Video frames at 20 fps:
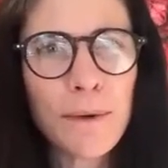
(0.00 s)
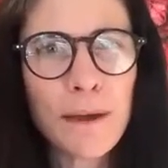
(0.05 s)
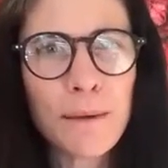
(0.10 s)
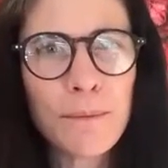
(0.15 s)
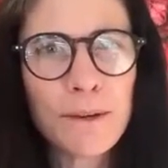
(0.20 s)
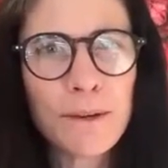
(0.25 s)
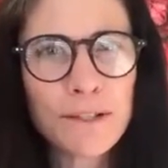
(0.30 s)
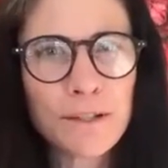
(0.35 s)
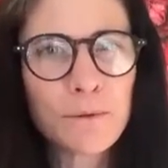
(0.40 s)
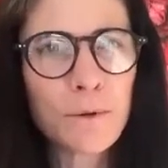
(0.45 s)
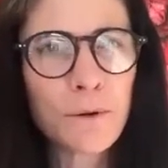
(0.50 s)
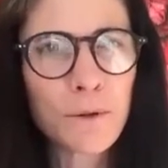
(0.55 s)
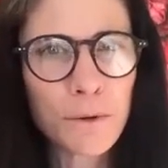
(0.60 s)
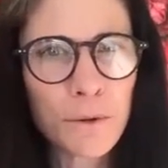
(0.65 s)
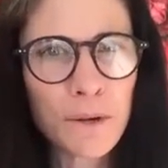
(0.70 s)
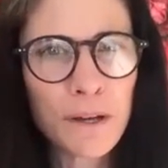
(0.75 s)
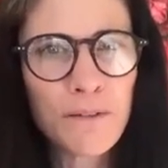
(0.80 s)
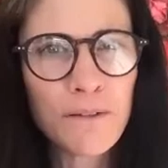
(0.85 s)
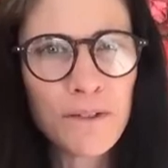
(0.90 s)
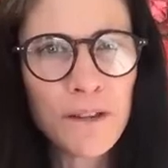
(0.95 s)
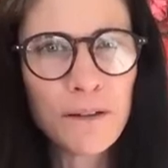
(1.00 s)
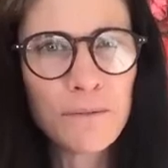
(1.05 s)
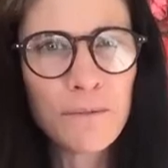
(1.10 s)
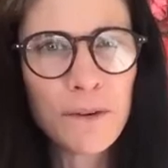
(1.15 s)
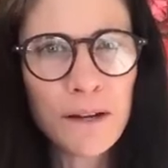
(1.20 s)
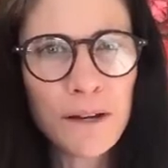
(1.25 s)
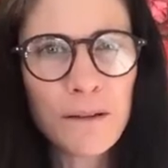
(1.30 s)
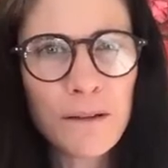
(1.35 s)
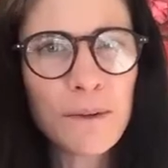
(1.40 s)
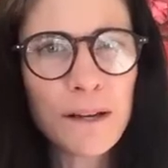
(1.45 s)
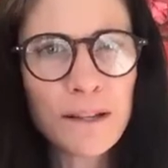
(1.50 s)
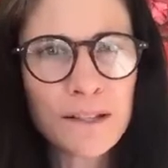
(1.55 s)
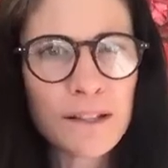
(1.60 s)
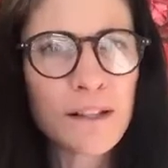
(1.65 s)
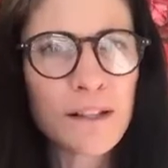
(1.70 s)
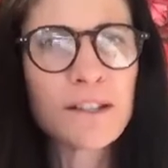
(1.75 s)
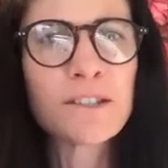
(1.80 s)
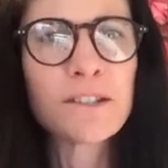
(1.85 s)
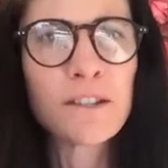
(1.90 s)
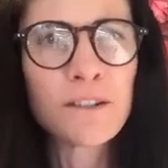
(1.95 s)
maybe 2 or 3 of them as
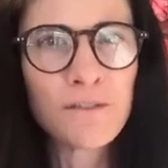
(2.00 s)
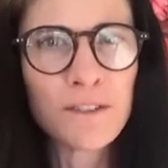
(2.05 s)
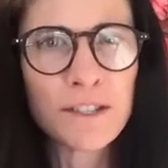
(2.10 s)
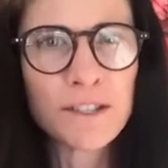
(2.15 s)
illustrative